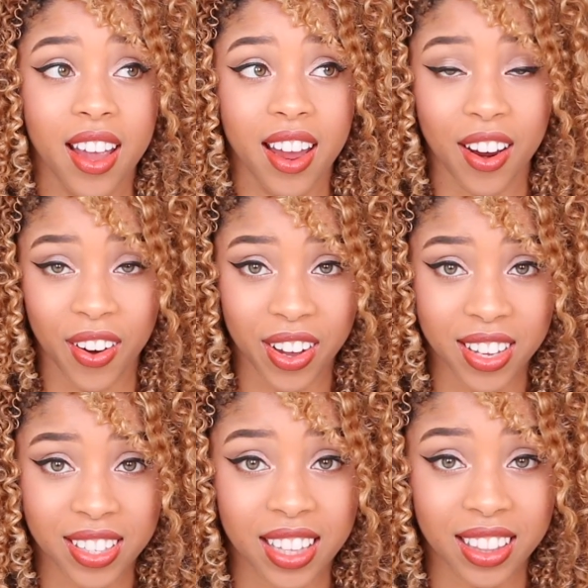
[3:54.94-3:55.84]

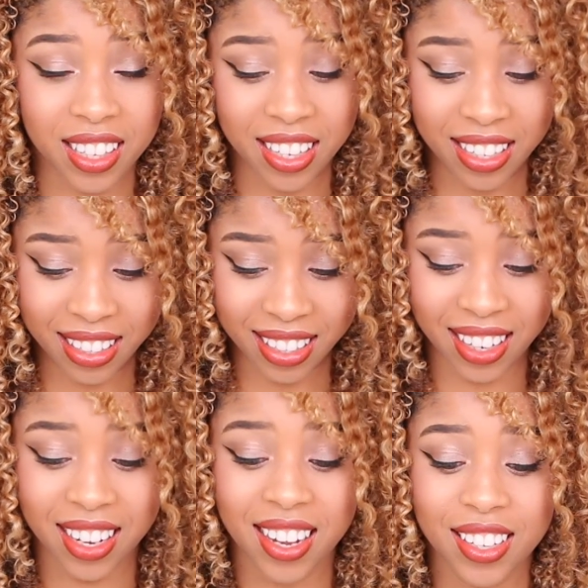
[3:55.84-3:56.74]
areas at least.
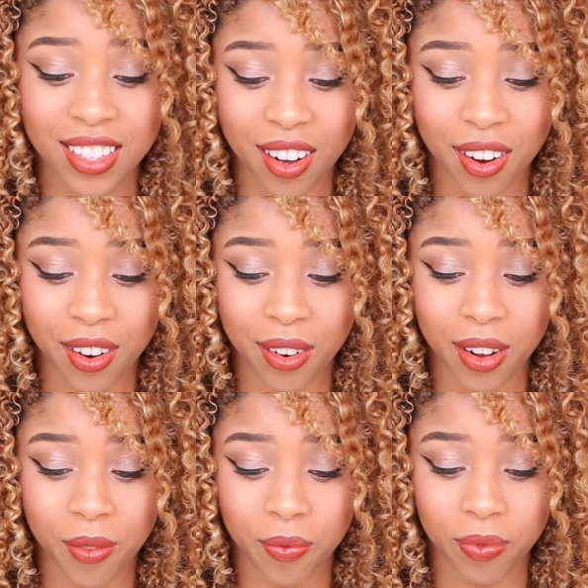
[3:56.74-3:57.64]

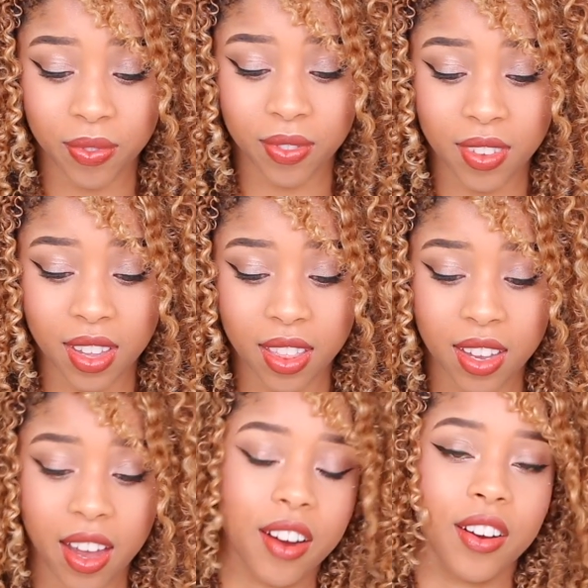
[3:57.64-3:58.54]
So
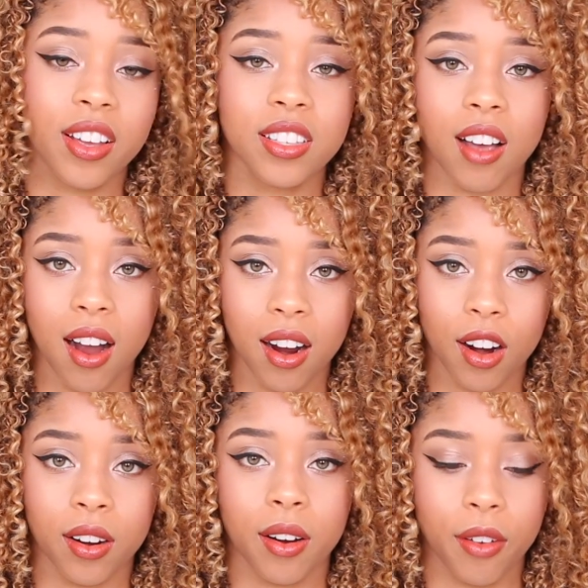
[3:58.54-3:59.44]
the areas
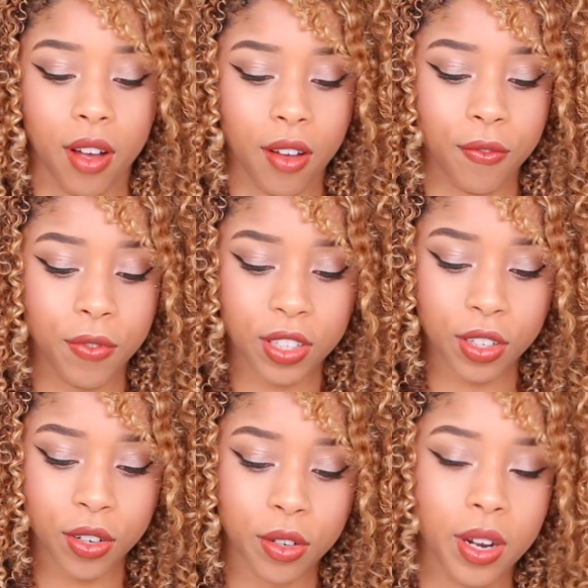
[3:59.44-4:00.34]
are
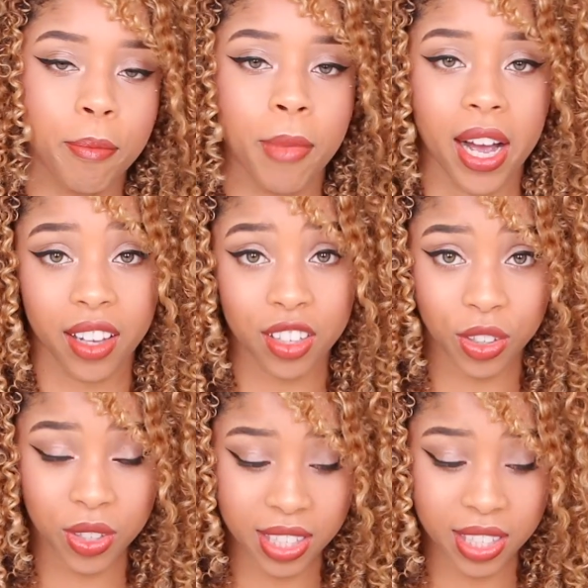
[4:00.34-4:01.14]
physical and biological